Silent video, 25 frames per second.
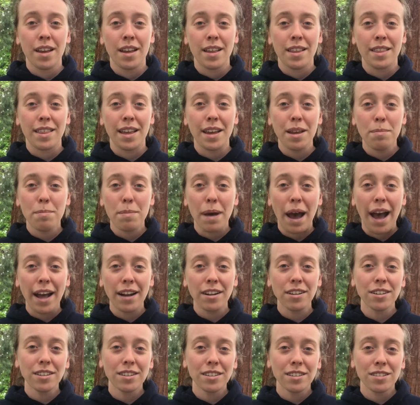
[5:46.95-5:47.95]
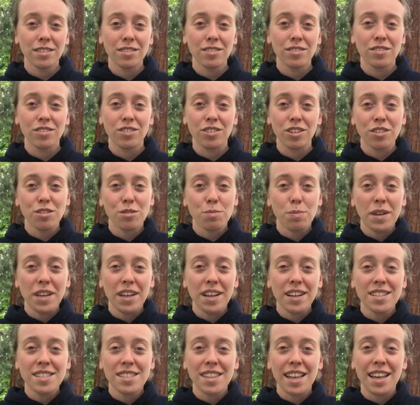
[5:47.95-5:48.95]
They matter just
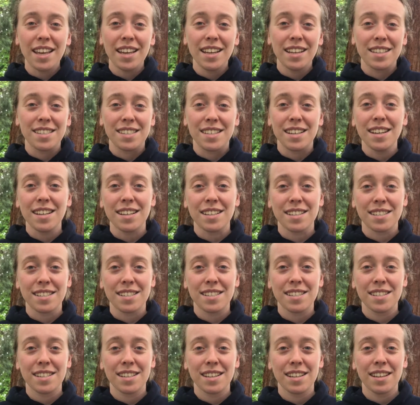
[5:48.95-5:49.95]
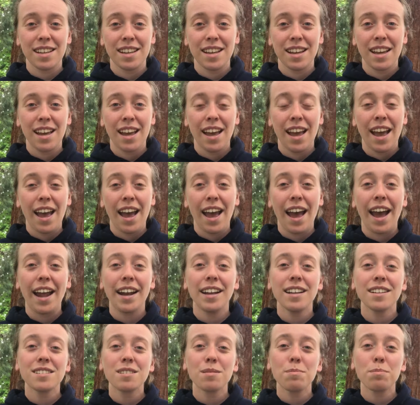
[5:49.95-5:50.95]
because they exist. And
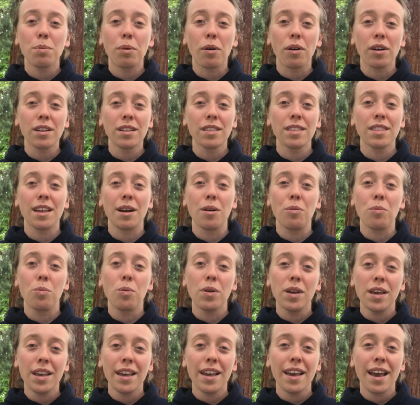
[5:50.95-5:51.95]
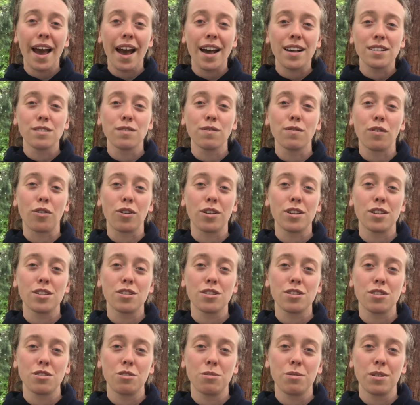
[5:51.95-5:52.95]
it's important that we, as forest
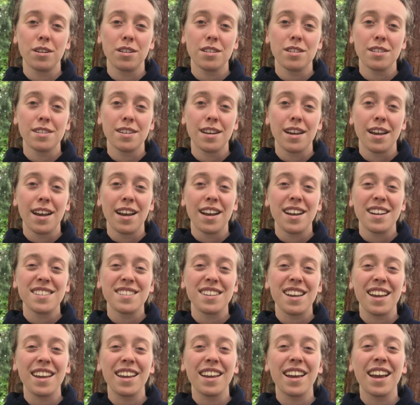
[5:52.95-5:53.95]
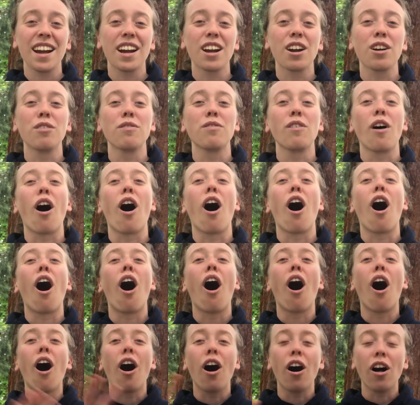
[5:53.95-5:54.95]
stewards, take care of
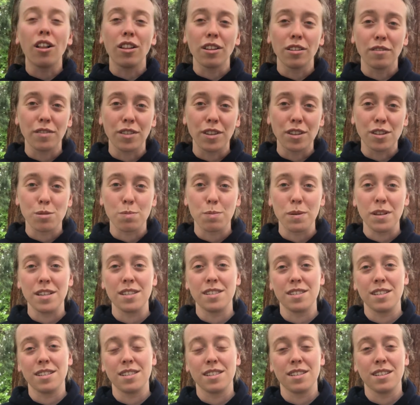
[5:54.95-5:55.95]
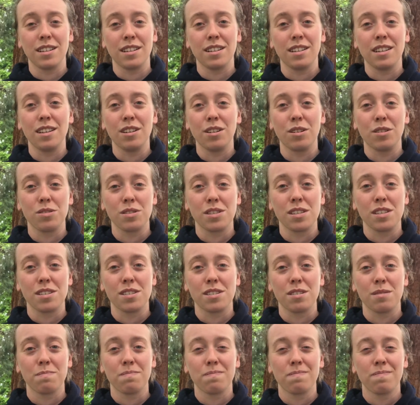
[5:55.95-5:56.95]
all of the species in an
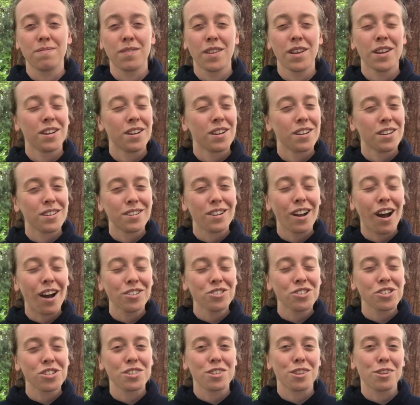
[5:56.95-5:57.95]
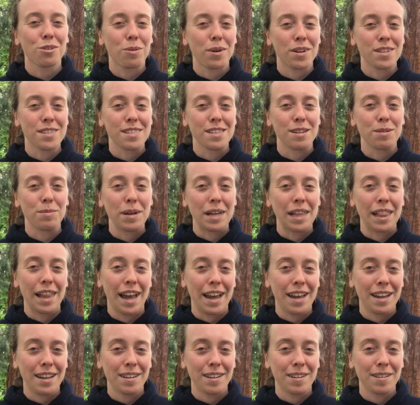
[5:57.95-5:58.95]
ecosystem, not just the ones that we
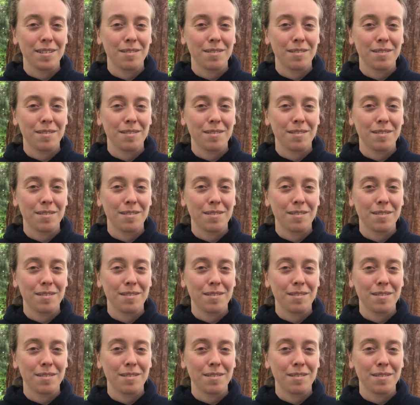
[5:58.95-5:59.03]
like.